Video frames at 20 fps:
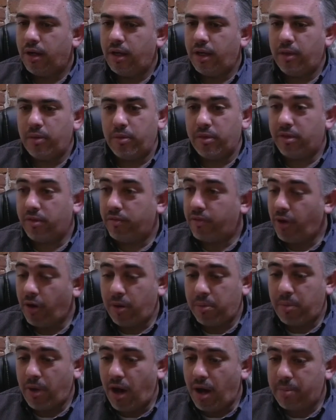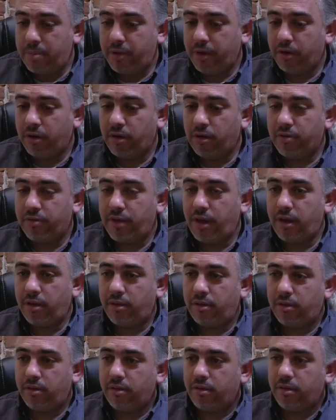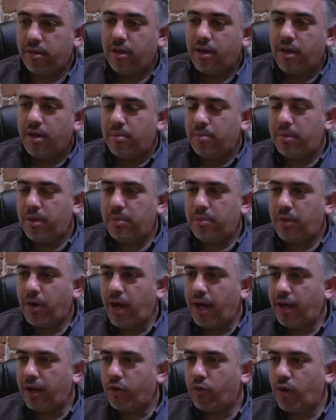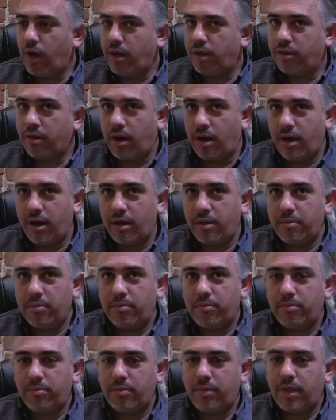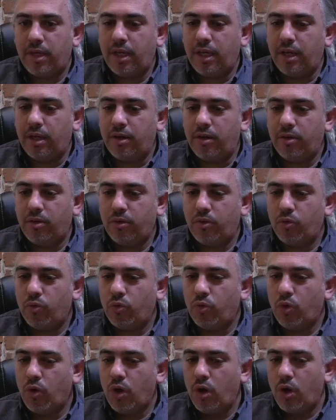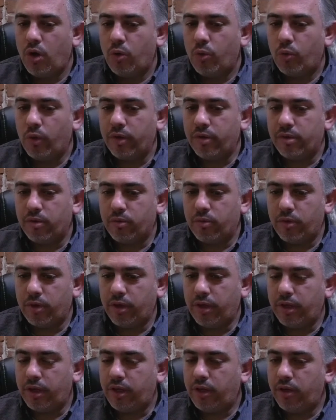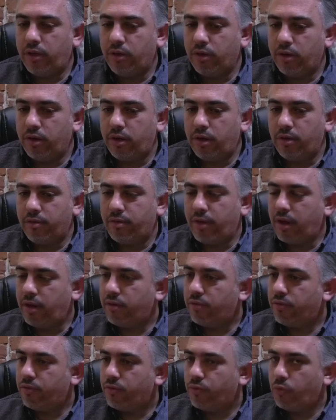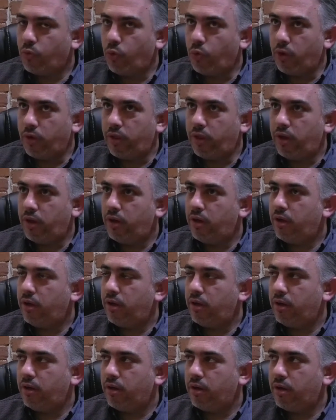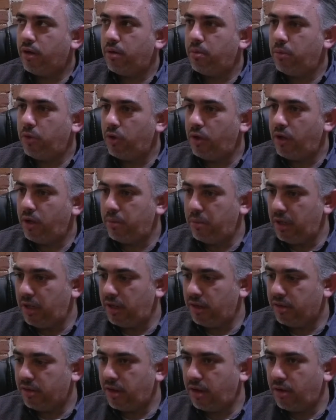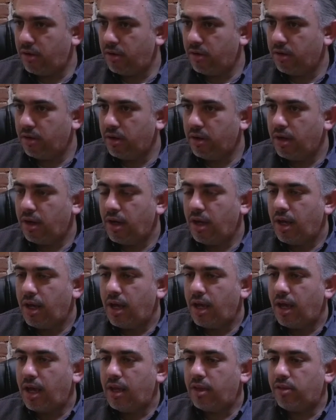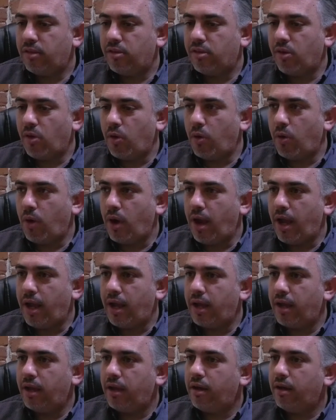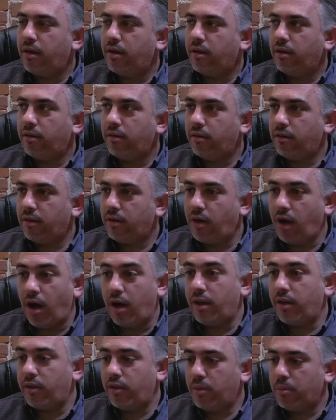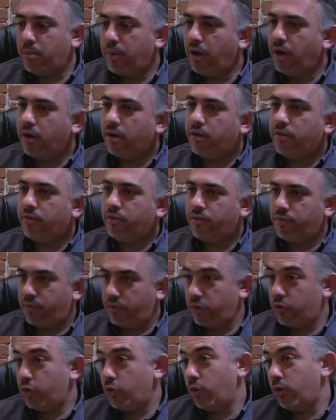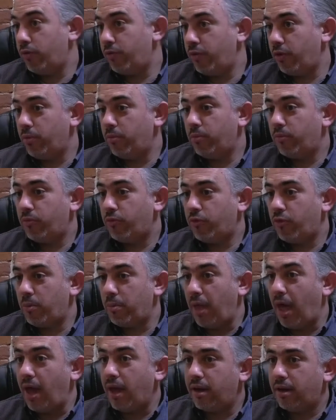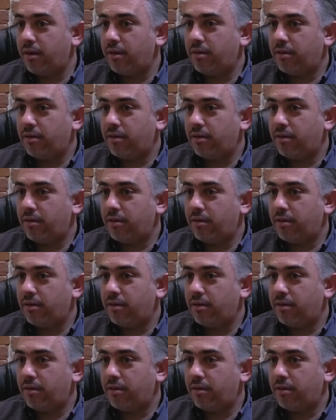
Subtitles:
It was a very popular event. People had a great time. It was a really good event for the Community Media Center. And so I got the bug for short film from that.